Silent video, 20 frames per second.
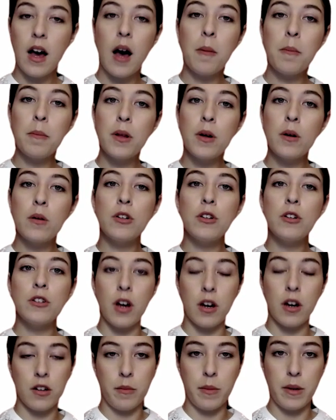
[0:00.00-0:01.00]
upload your
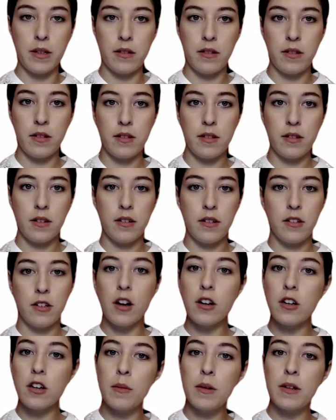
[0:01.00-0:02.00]
documents.
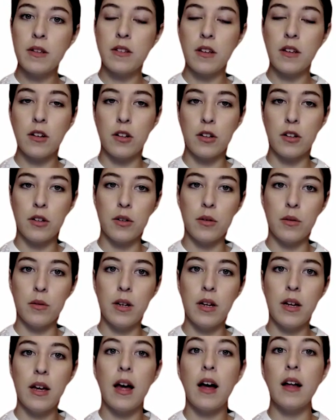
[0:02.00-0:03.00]
Documents
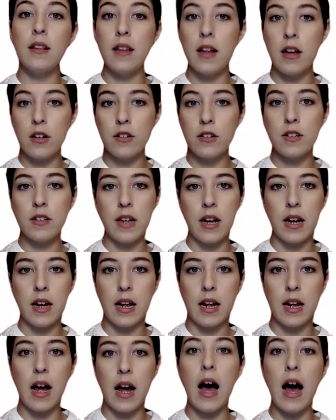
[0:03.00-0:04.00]
include a letter
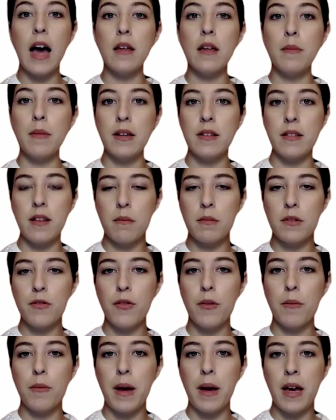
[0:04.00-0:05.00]
stating, I am exempt
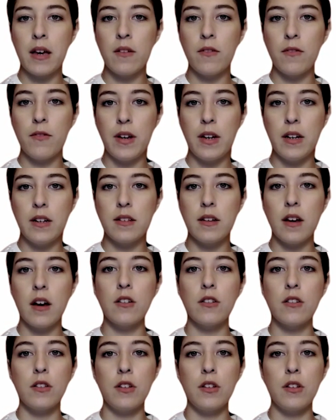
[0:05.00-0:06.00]
from paying fees
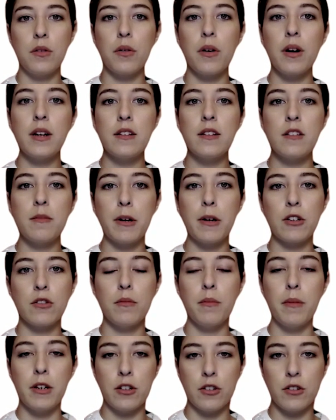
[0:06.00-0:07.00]
under the Ukraine
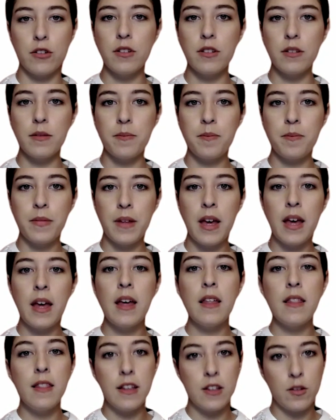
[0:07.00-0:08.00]
special measures.
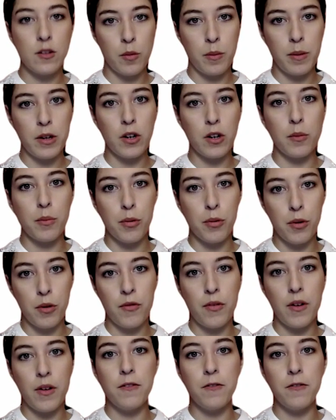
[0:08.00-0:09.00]
This will be your
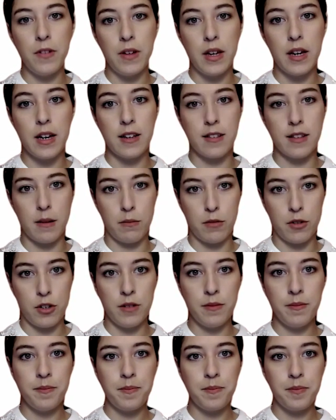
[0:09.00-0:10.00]
proof of fee
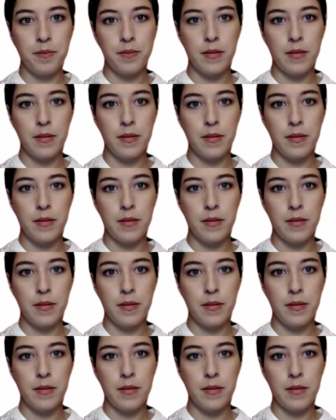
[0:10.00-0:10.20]
exemption.